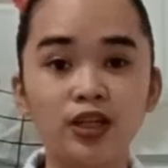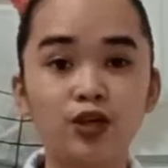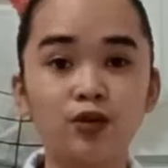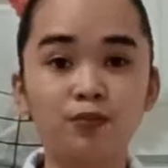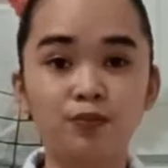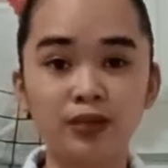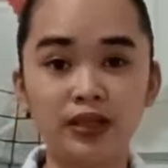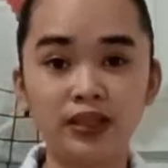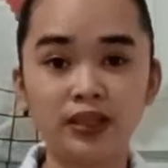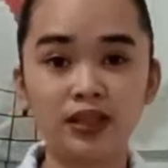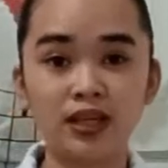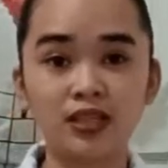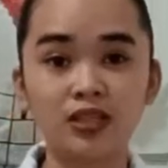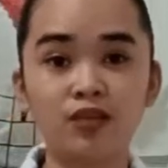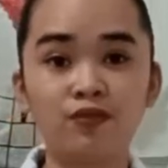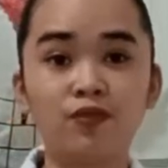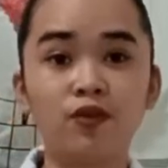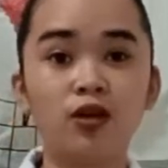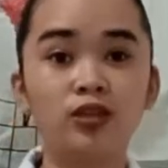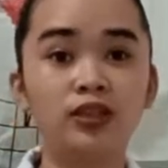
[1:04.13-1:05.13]
and completeness
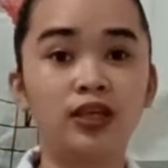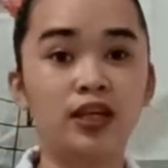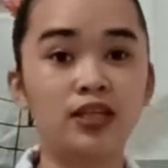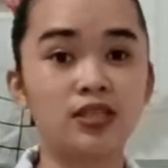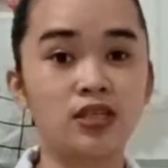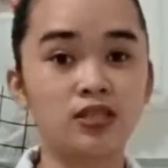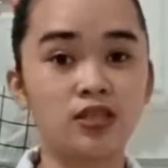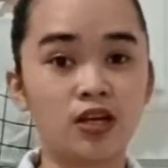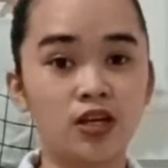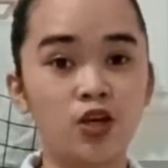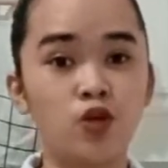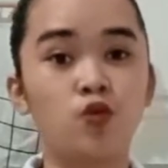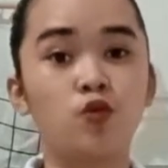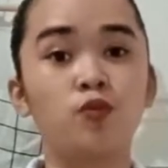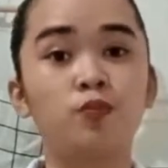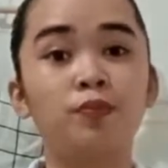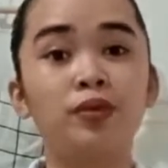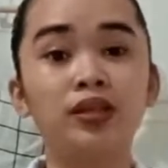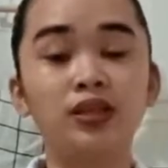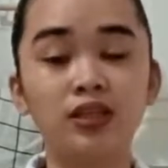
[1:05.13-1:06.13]
of all the necessary
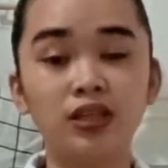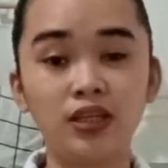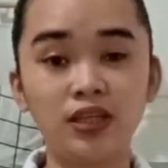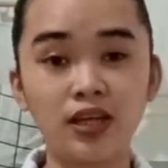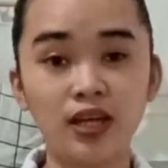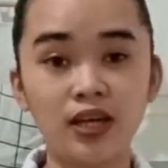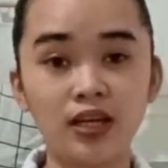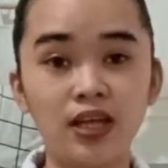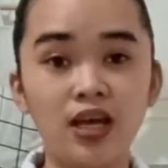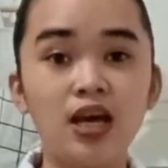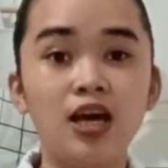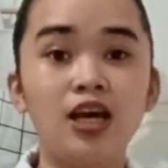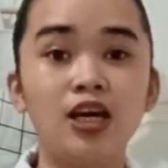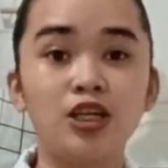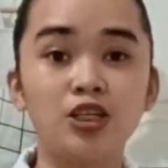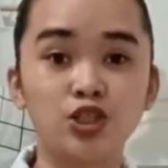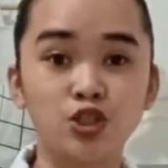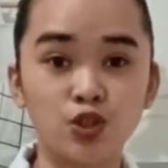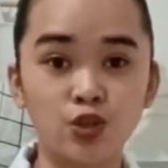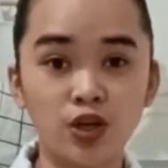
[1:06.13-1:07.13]
equipment needed
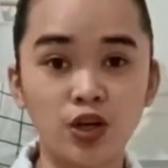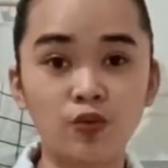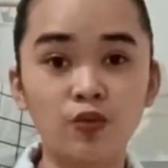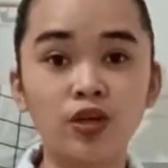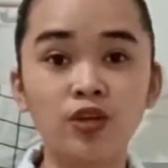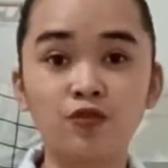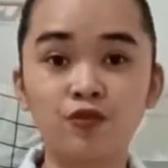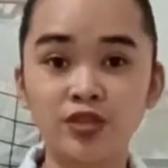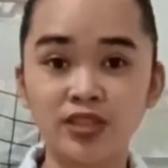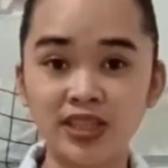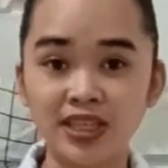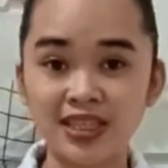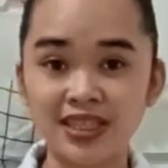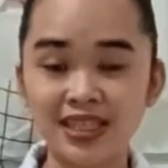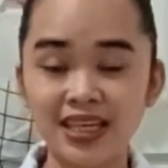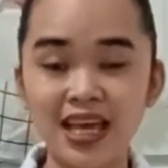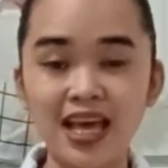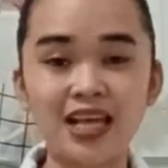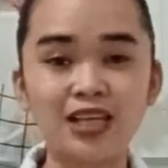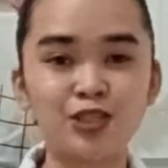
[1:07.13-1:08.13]
ensure our
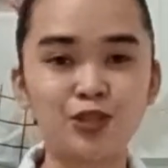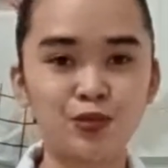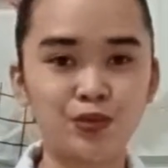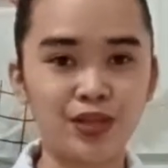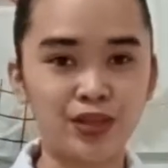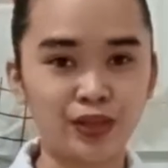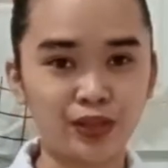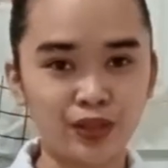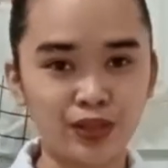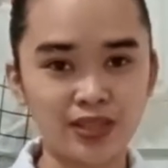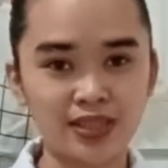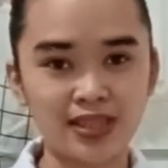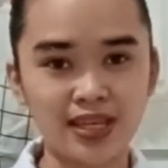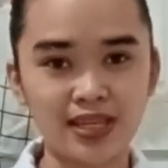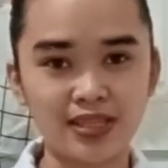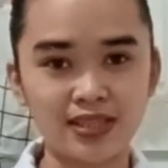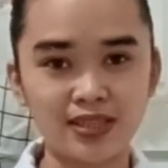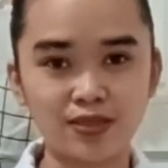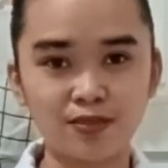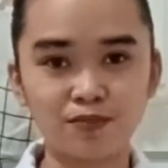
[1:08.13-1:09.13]
efficiency as student
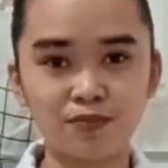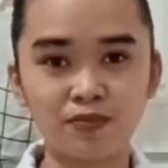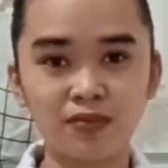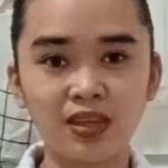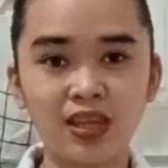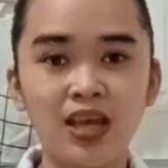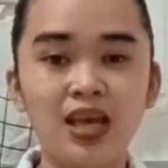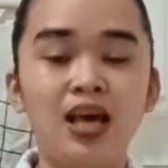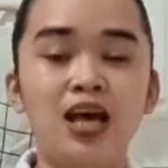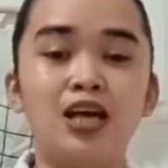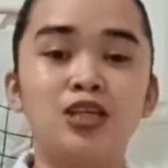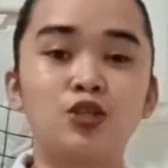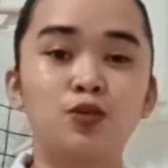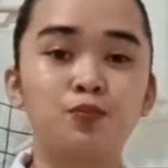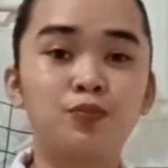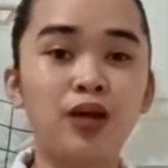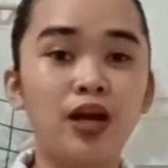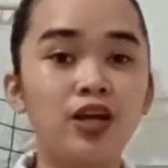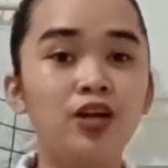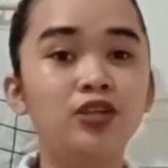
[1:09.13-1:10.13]
nurses. So
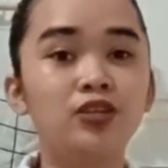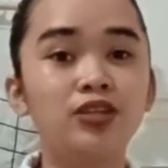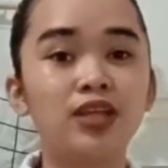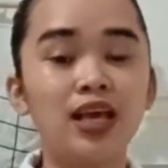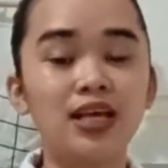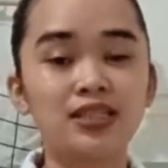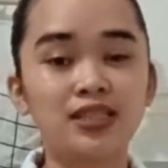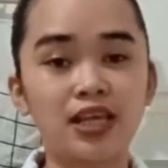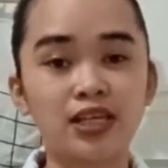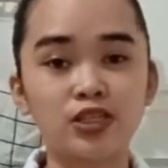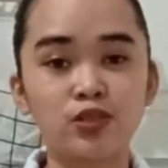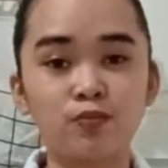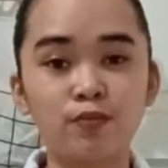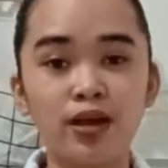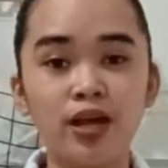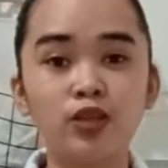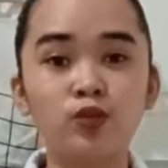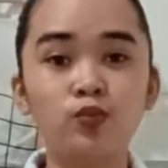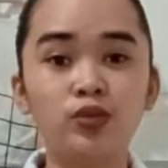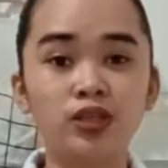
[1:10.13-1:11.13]
prior to the
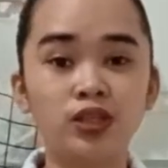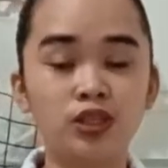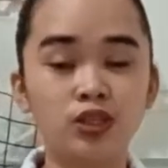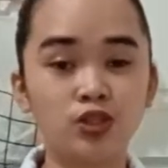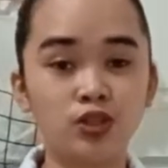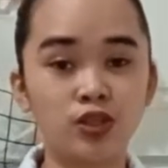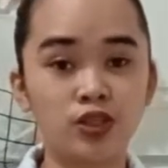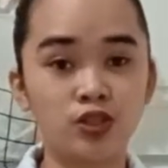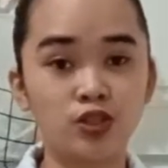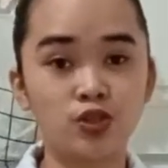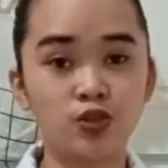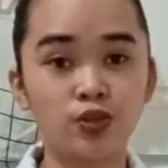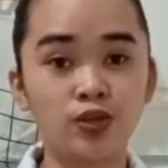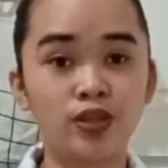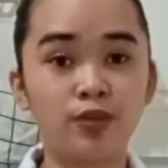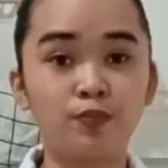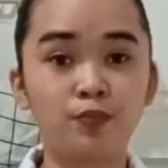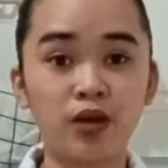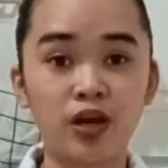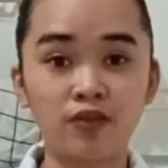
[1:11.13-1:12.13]
assessment, we need to ensure
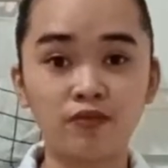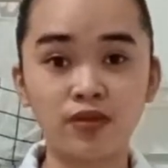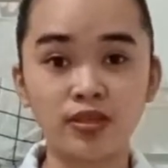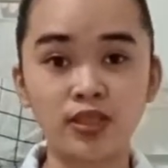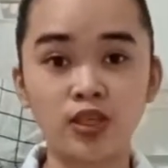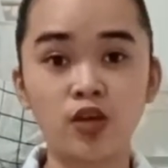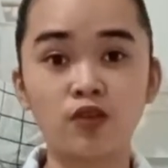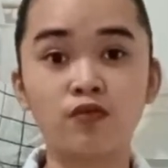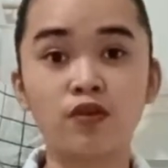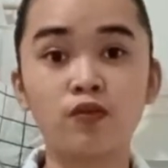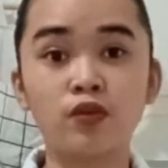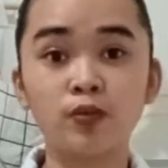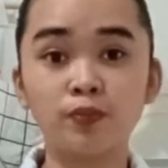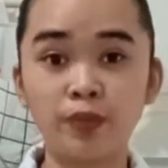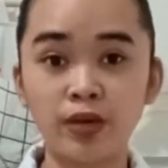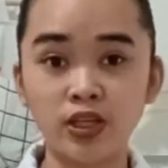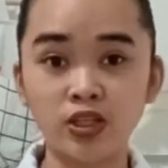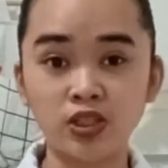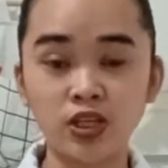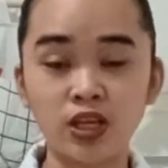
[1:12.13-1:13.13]
the privacy of our
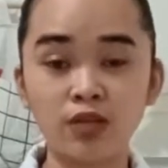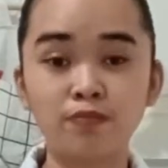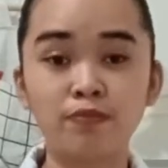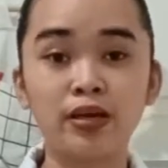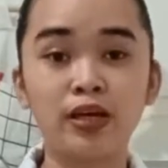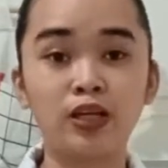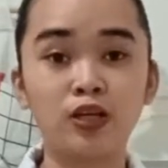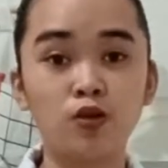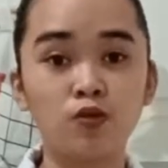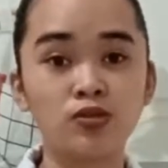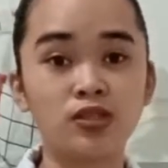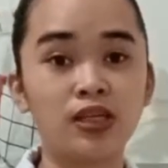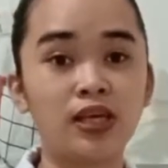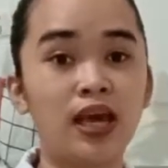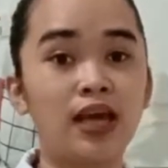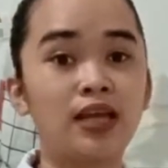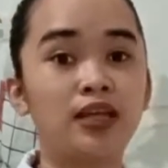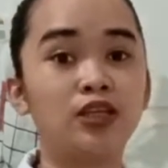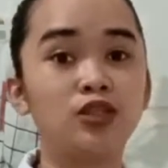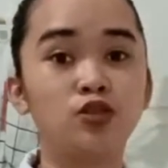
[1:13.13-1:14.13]
patient by
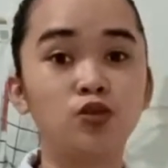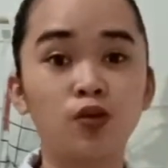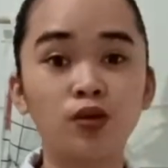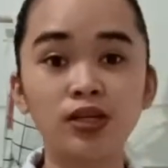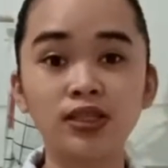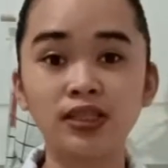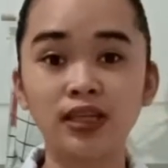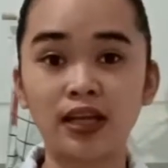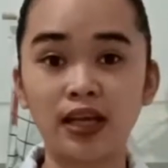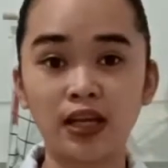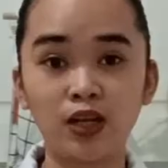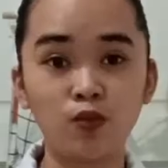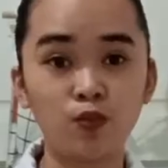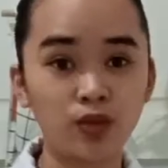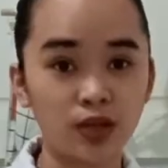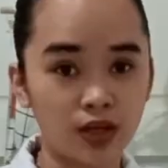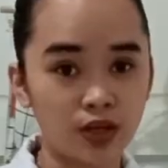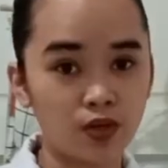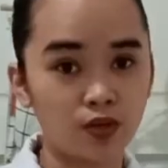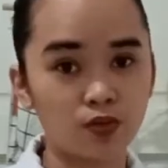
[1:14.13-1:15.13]
closing any doors and any
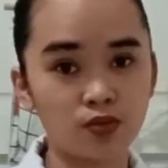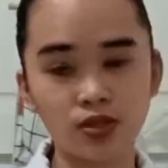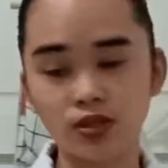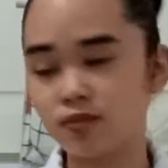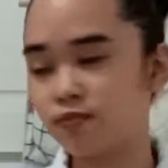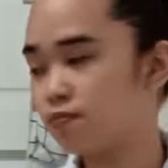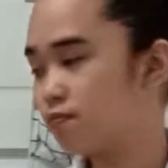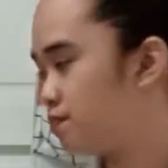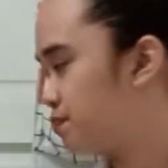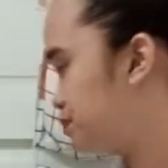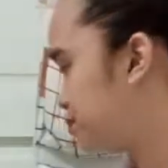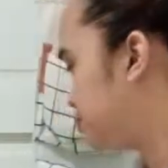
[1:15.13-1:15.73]
windows.